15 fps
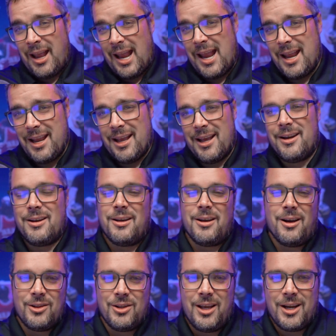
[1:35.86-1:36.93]
And
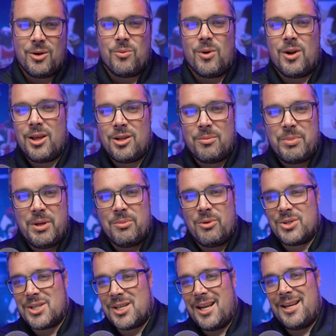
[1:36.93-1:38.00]
unlike what other people
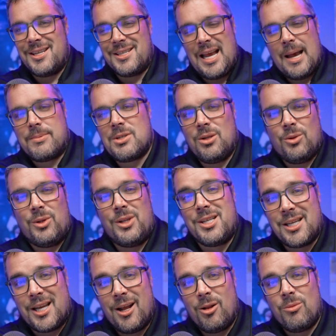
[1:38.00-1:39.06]
say is absolutely
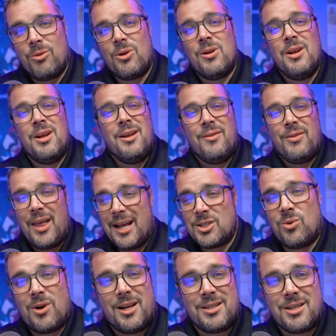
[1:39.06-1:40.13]
scalable, that's
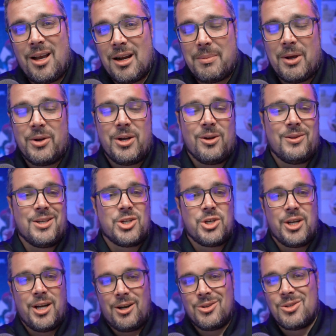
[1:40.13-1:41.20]
what I talk about here on this
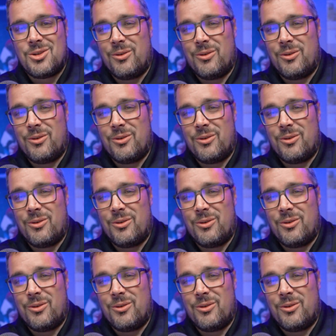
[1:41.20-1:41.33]
channel. So